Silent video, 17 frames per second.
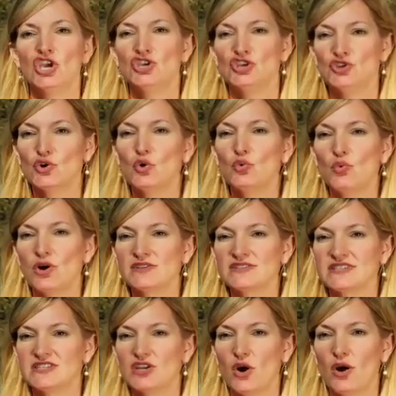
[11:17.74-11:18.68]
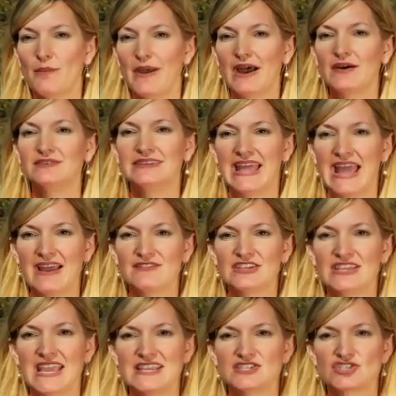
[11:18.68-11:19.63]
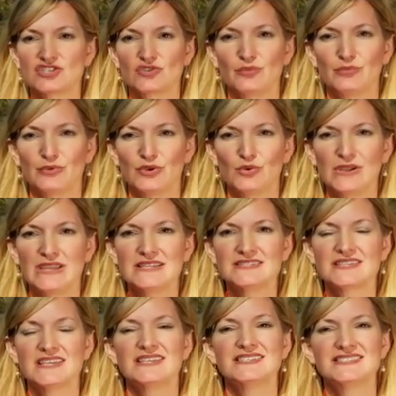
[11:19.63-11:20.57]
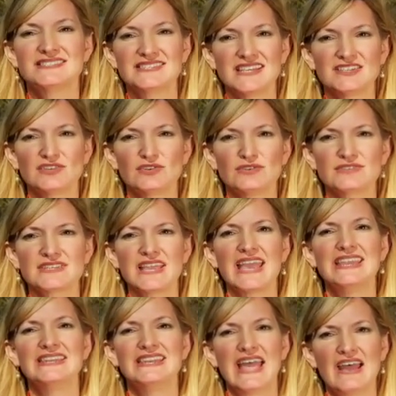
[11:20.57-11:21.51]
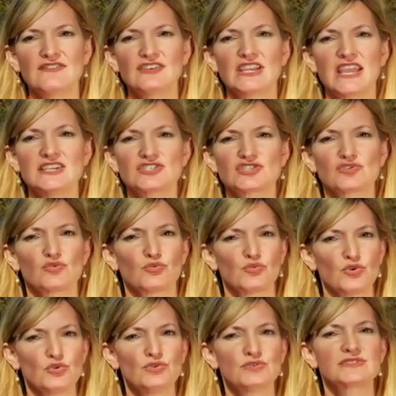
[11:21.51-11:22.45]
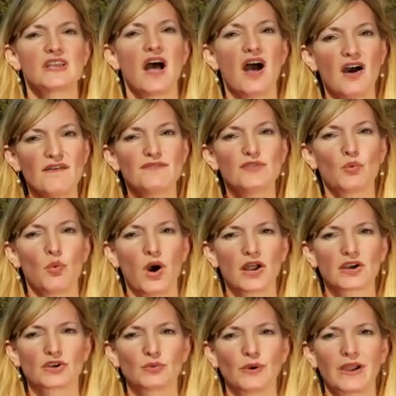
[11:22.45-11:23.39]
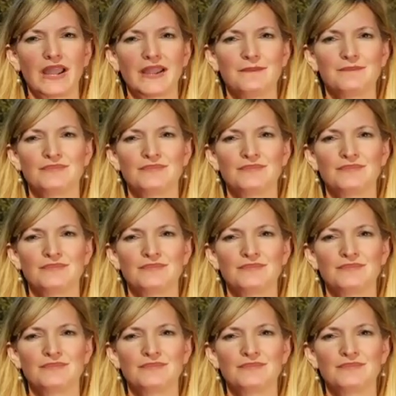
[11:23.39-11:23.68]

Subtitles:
you'll want to know about navigational buoys, signals, and navigational rules of the waterway.